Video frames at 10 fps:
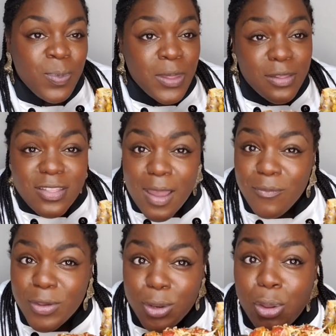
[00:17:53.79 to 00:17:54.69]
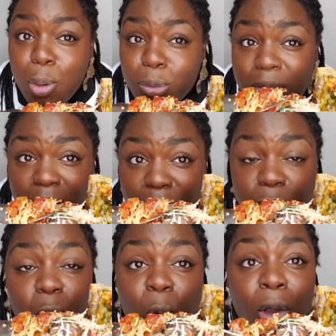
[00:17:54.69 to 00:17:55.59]
It's time for you to go to the
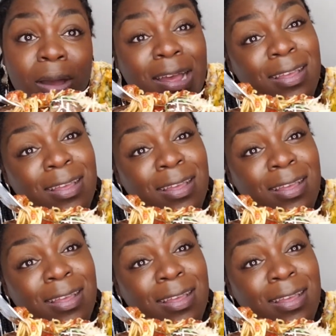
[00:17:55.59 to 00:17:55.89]
store,